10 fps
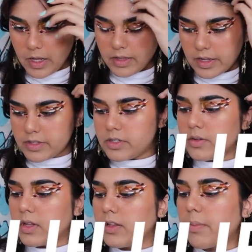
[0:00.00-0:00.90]
Let's
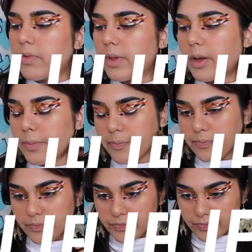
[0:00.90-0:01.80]
do the lip thing.
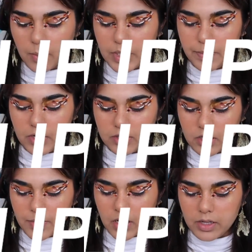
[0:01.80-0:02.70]
So I'm gonna put a
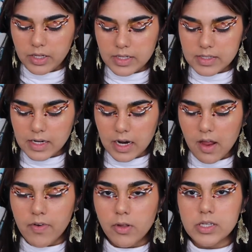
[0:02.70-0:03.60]
little bit on the inside.
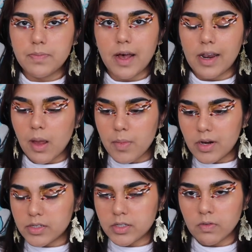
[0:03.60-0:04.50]
If it looks bad, I'm
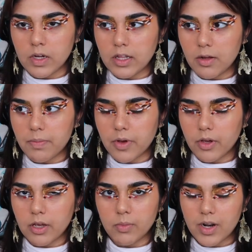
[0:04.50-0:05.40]
gonna just do a red lip.
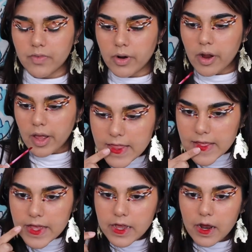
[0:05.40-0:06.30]
Okay, whatever. And
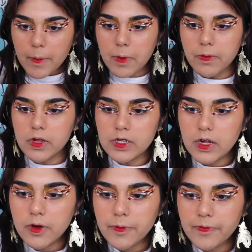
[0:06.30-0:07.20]
then I'm gonna blend it
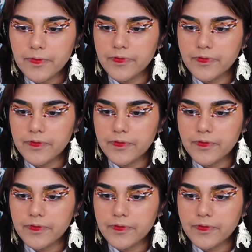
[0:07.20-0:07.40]
out.